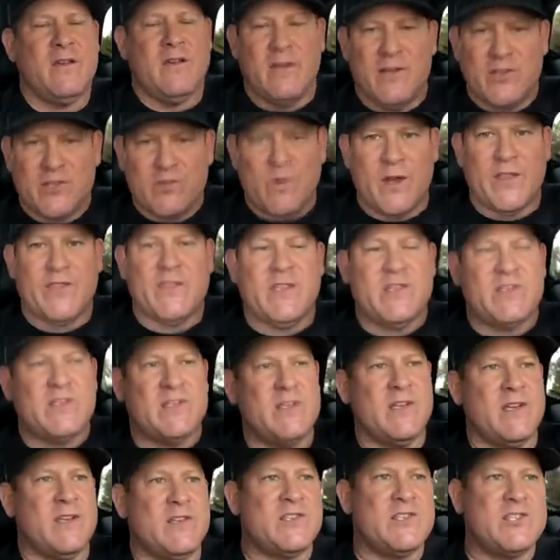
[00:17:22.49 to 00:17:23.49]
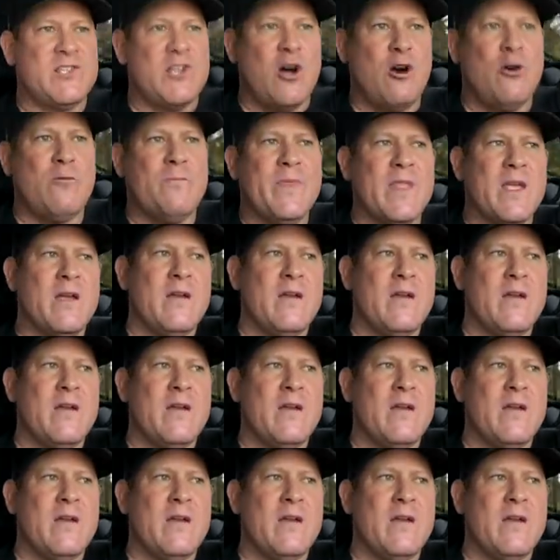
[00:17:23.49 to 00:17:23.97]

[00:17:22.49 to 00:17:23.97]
is what this is. So